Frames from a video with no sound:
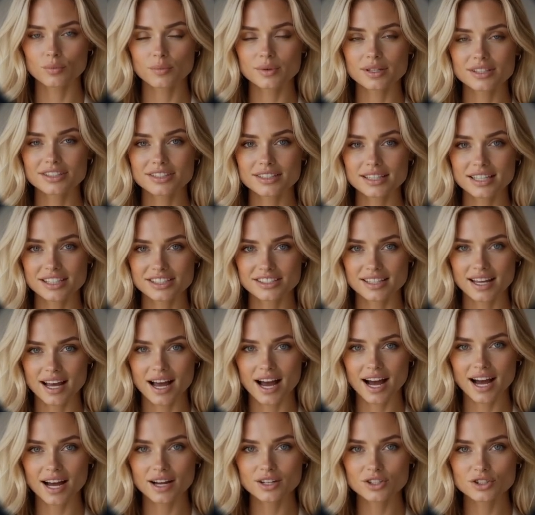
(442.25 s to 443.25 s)
business
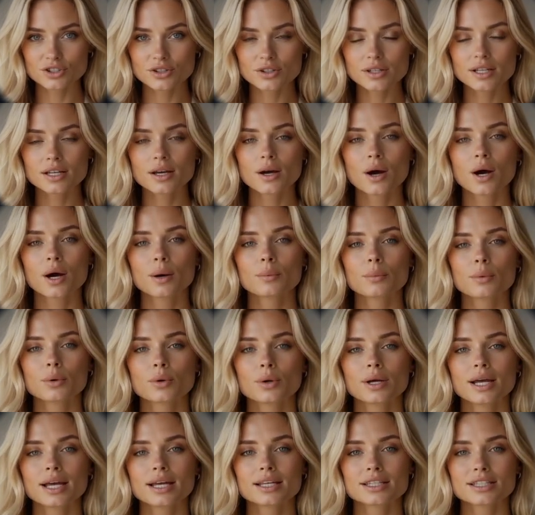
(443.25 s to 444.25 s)
actually
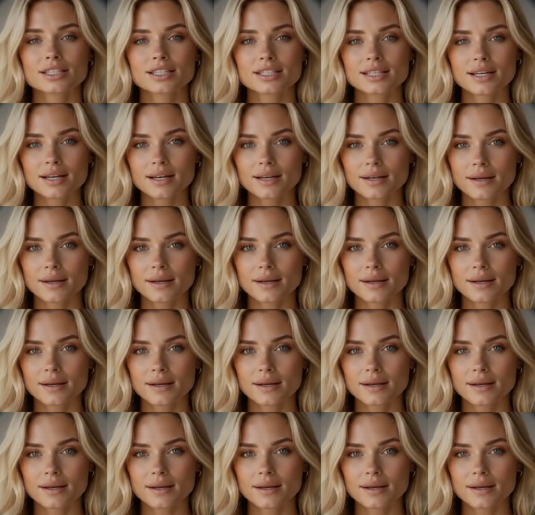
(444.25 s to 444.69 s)
operates.